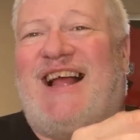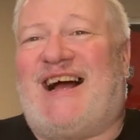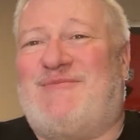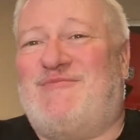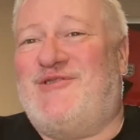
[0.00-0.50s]

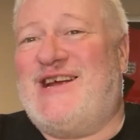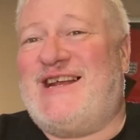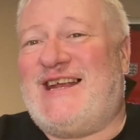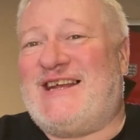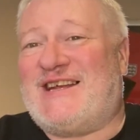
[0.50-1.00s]
I'm
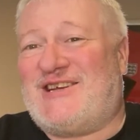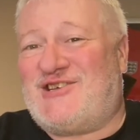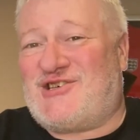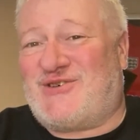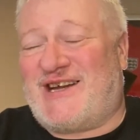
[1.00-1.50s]
really
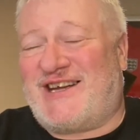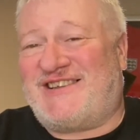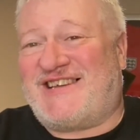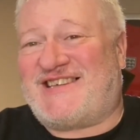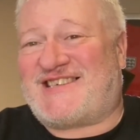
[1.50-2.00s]
enjoying
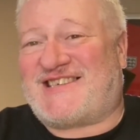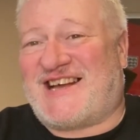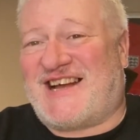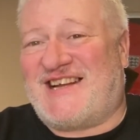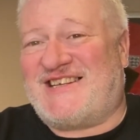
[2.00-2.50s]
this
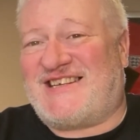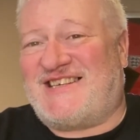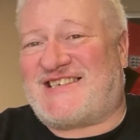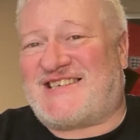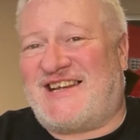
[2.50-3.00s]

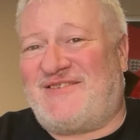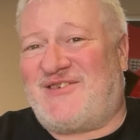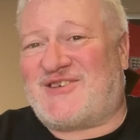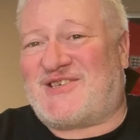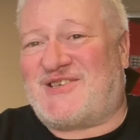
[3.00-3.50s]
DC
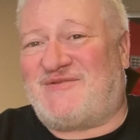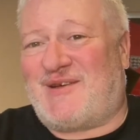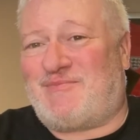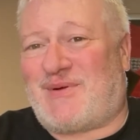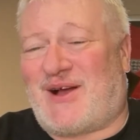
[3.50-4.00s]
versus
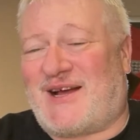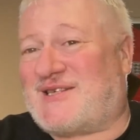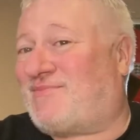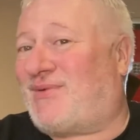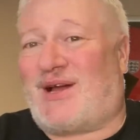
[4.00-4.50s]
Vampires
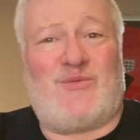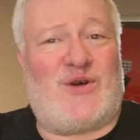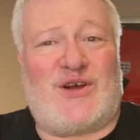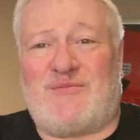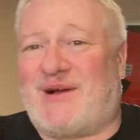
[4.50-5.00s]
by
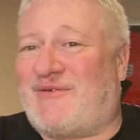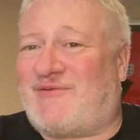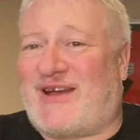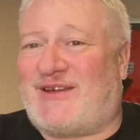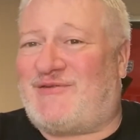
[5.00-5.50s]
one of my
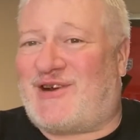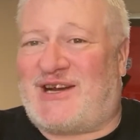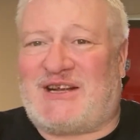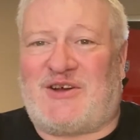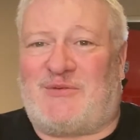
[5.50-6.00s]

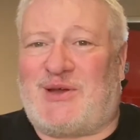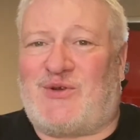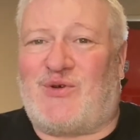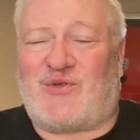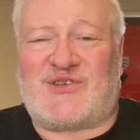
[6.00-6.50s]
favourite comic
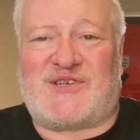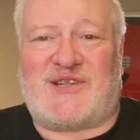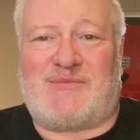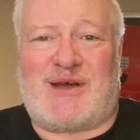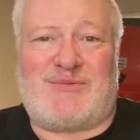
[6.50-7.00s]
authors at
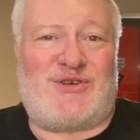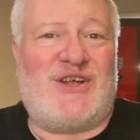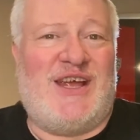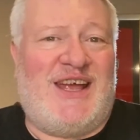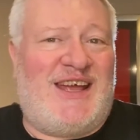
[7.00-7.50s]
the moment,
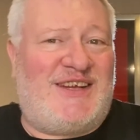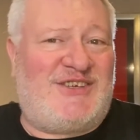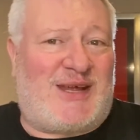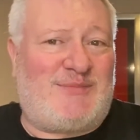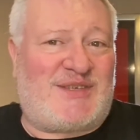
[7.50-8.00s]
James